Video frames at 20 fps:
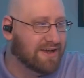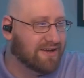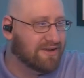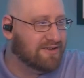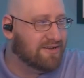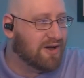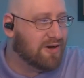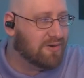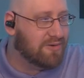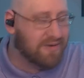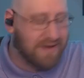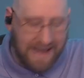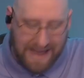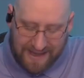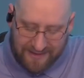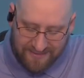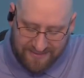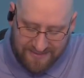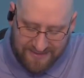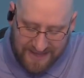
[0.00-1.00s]
known
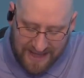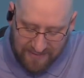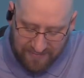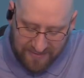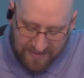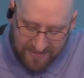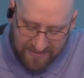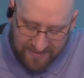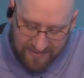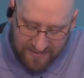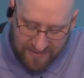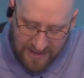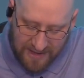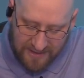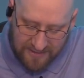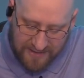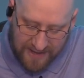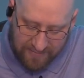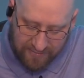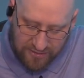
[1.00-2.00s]
as Devin's,
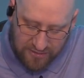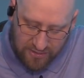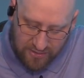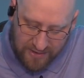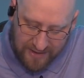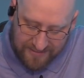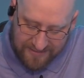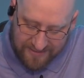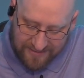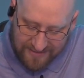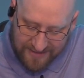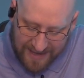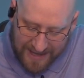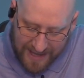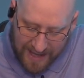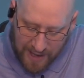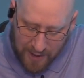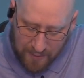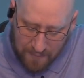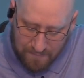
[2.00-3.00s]
uh, Devin Nunes'
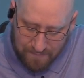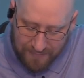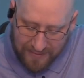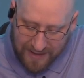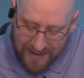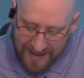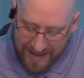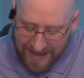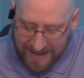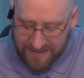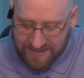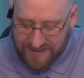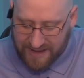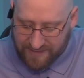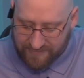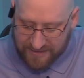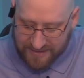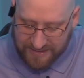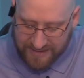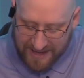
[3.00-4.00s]
cow at
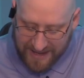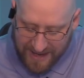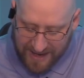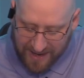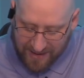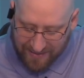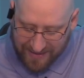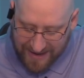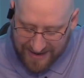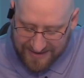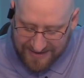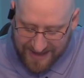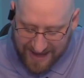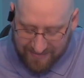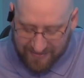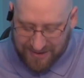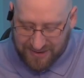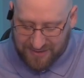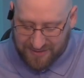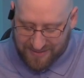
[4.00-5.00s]
Devin Cow and
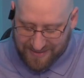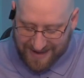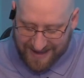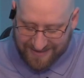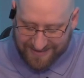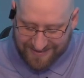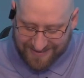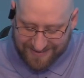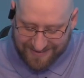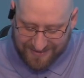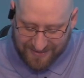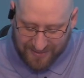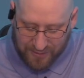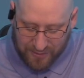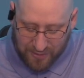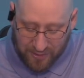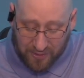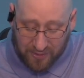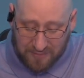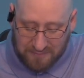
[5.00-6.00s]
Devin Nunes'
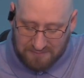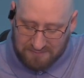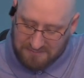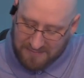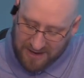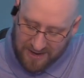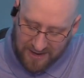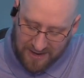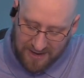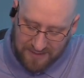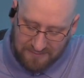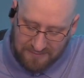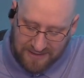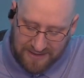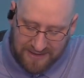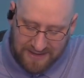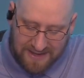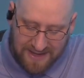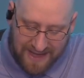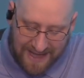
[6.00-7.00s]
alt mom
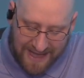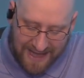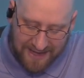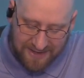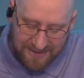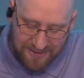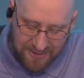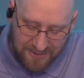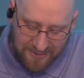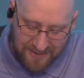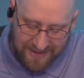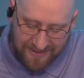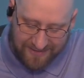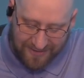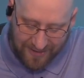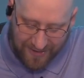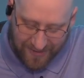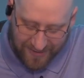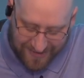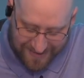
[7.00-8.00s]
at Nunes
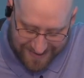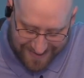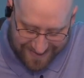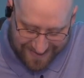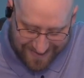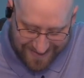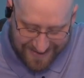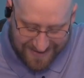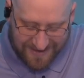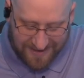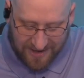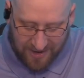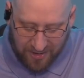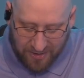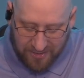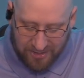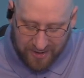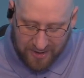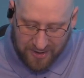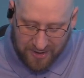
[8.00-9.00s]
alt,
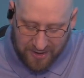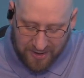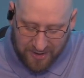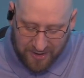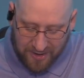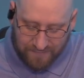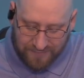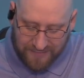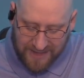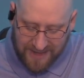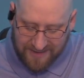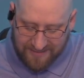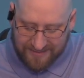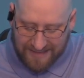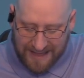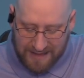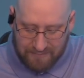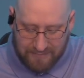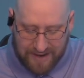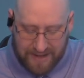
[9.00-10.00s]
although he has
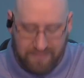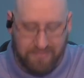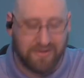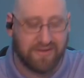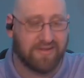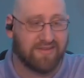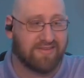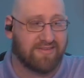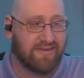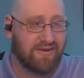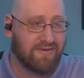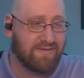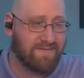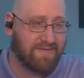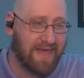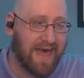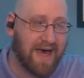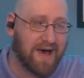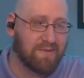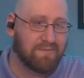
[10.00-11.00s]
not been able to serve
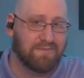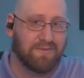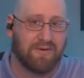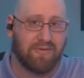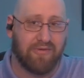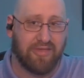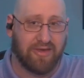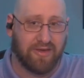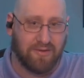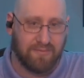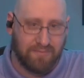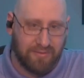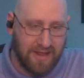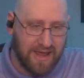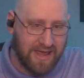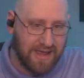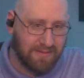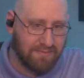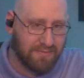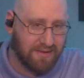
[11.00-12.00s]
them with a complaint